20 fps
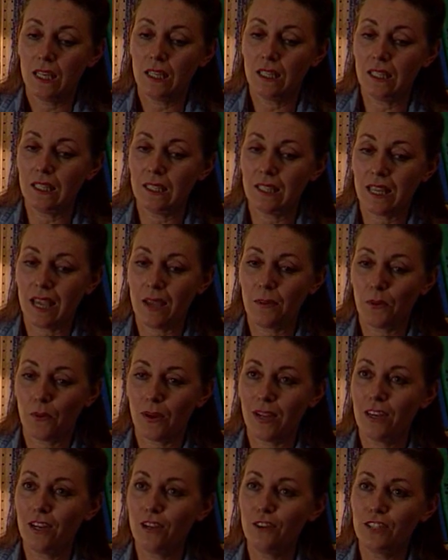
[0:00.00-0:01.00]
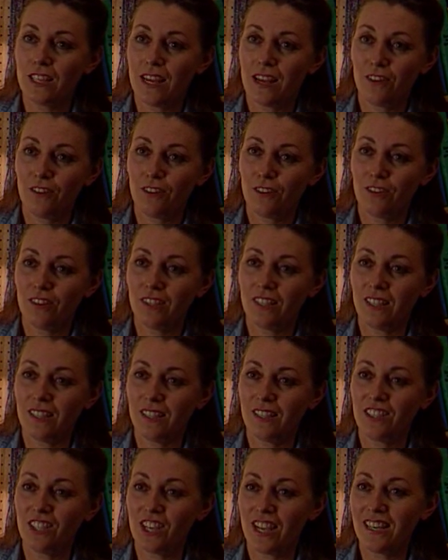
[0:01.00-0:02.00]
it came quite low down on
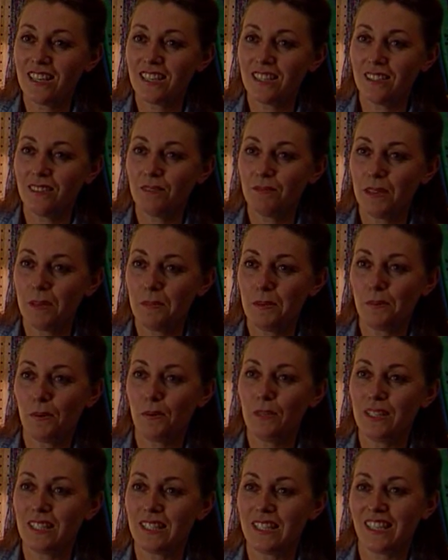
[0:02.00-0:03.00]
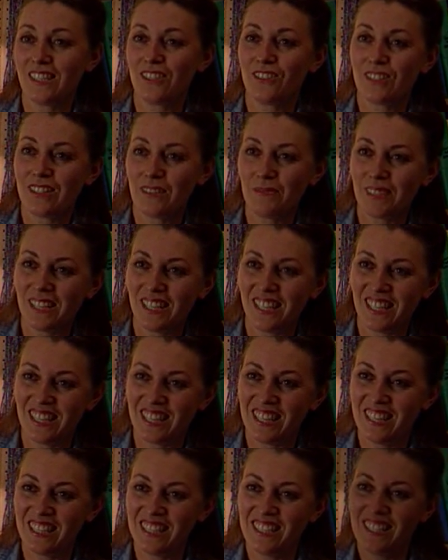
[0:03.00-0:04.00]
the agenda, maybe point 6 or something like
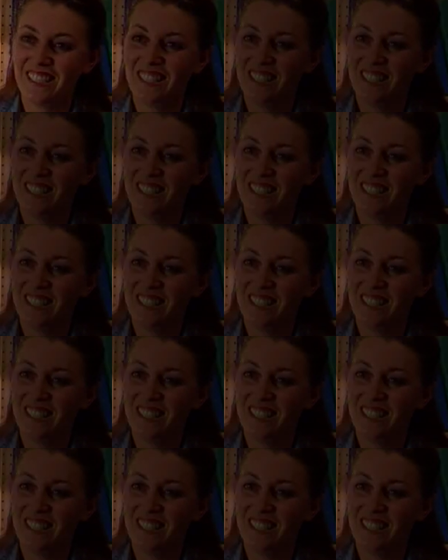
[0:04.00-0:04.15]
that.